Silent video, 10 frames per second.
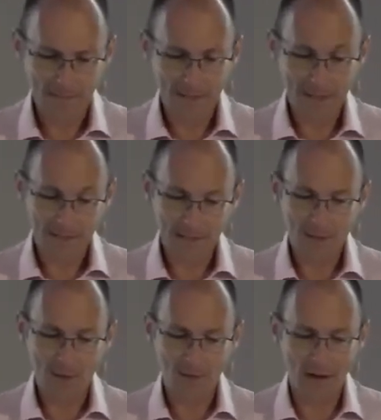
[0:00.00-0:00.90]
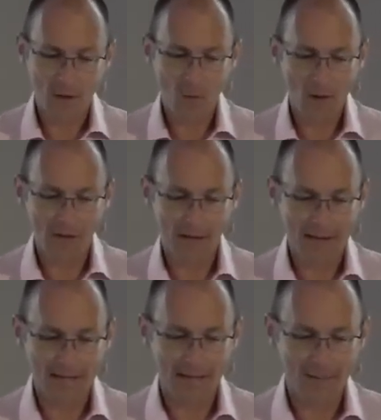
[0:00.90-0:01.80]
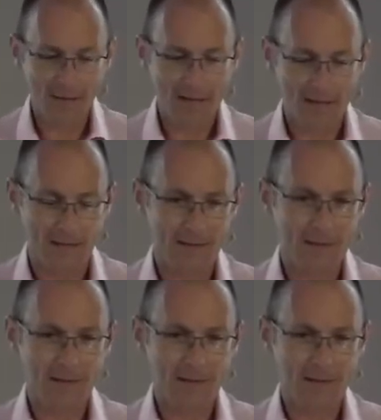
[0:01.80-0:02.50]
the center of our will and our being.